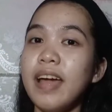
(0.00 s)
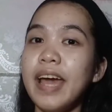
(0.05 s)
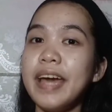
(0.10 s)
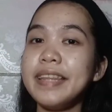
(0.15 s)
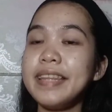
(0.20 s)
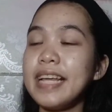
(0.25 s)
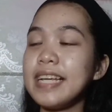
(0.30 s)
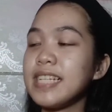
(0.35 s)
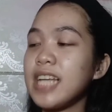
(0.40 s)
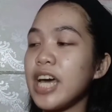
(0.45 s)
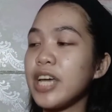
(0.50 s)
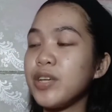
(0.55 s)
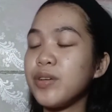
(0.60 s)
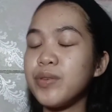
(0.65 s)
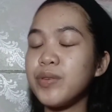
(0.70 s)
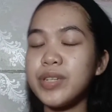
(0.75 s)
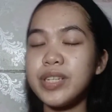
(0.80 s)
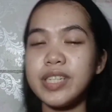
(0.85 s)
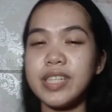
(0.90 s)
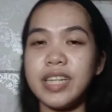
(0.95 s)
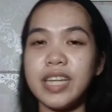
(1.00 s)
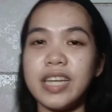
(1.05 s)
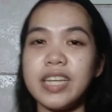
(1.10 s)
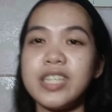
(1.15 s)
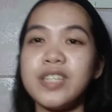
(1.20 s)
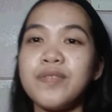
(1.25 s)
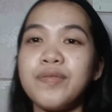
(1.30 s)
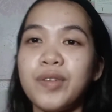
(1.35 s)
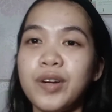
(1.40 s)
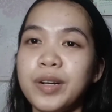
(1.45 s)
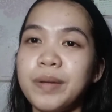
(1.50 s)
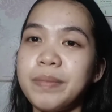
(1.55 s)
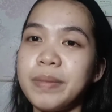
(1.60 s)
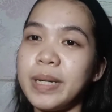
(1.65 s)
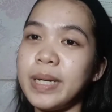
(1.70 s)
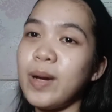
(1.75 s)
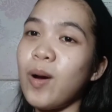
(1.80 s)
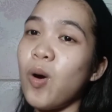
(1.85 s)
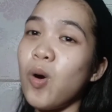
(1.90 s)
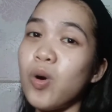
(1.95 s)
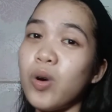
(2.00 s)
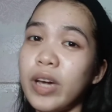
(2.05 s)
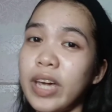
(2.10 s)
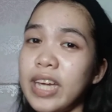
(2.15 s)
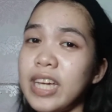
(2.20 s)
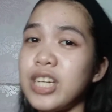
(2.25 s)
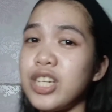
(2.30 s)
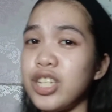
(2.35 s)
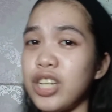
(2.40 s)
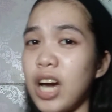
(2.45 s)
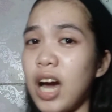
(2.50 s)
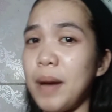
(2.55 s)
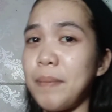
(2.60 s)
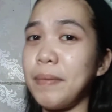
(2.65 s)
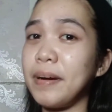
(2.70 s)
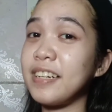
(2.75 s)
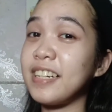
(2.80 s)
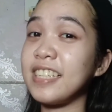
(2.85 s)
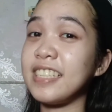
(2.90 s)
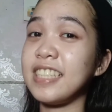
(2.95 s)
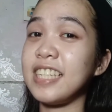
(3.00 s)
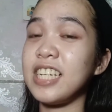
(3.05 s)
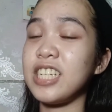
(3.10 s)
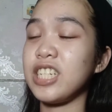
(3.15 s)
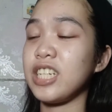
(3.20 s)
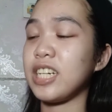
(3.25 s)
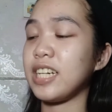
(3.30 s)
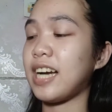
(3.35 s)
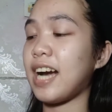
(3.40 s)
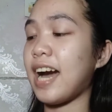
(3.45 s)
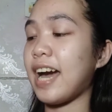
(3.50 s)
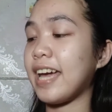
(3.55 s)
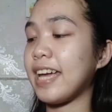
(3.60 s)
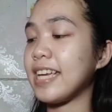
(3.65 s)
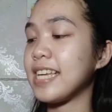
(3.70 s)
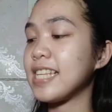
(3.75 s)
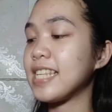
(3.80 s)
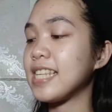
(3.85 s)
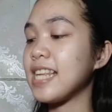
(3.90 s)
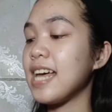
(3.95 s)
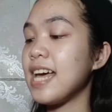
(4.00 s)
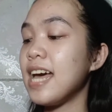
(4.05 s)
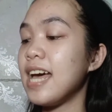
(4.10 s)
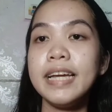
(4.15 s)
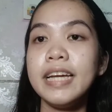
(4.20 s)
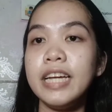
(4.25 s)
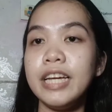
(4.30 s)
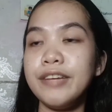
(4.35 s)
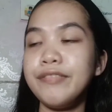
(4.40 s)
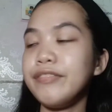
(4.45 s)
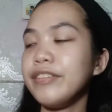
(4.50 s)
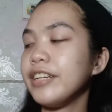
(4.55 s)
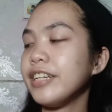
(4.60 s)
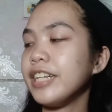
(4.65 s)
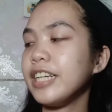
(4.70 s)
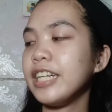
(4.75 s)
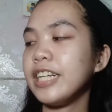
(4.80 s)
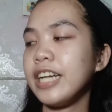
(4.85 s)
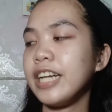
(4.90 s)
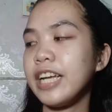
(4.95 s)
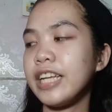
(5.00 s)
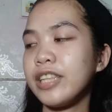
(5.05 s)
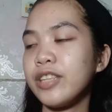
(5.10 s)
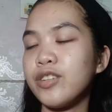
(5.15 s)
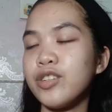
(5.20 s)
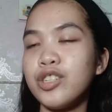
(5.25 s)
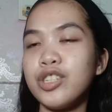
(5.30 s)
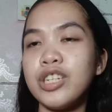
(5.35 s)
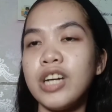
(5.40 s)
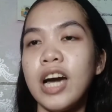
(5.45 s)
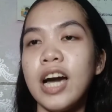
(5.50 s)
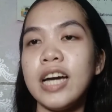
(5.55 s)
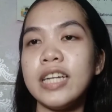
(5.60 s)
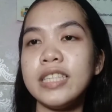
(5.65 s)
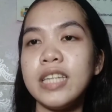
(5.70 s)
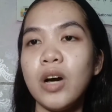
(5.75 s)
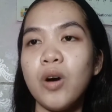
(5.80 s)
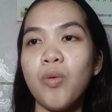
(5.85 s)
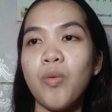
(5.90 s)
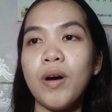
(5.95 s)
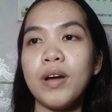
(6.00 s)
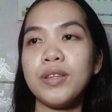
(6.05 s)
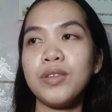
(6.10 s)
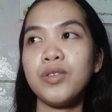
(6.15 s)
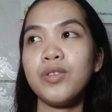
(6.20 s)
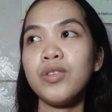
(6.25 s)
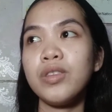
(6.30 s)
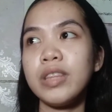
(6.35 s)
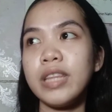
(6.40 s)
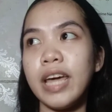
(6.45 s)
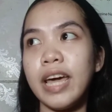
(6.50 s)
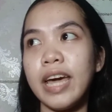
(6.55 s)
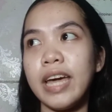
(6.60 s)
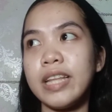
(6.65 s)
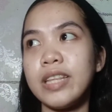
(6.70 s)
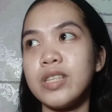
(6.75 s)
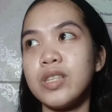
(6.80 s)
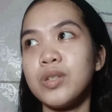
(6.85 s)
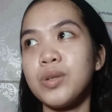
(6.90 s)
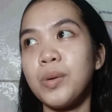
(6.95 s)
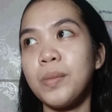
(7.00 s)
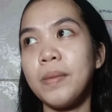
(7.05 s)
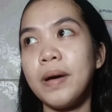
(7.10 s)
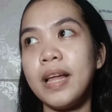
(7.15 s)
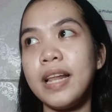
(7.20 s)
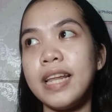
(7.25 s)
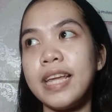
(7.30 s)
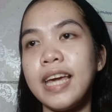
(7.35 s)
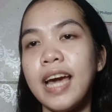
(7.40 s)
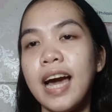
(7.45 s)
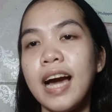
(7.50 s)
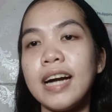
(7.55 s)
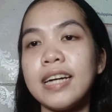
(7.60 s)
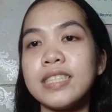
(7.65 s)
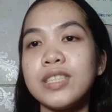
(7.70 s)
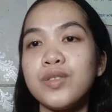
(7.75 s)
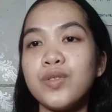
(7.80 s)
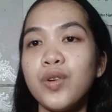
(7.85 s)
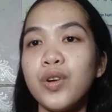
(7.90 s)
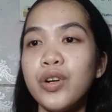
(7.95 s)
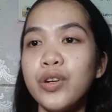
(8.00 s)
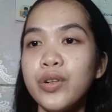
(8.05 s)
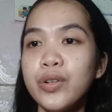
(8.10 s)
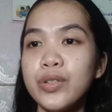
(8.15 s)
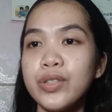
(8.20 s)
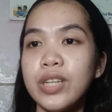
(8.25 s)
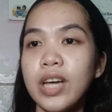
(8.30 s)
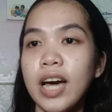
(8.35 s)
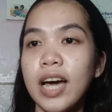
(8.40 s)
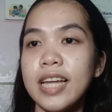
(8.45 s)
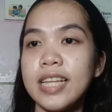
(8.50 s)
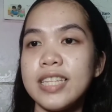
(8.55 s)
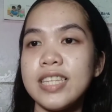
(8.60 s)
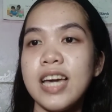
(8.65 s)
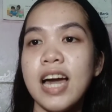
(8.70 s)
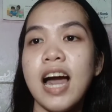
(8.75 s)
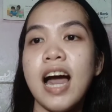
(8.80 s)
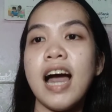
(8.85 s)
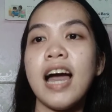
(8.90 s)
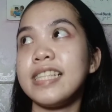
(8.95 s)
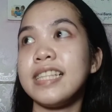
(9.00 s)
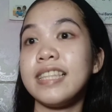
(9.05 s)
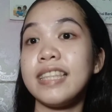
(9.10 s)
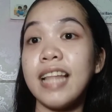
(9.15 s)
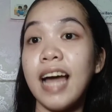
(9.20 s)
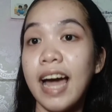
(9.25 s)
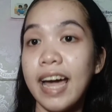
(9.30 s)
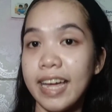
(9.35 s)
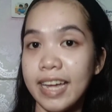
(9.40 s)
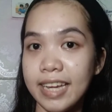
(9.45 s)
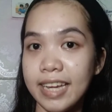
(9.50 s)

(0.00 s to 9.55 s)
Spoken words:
And as I use this, for me, okay siya. Maganda siya, guys. If i-rate ko siya ng 1 to 10, so bali, ang score ko sa kanya, 9.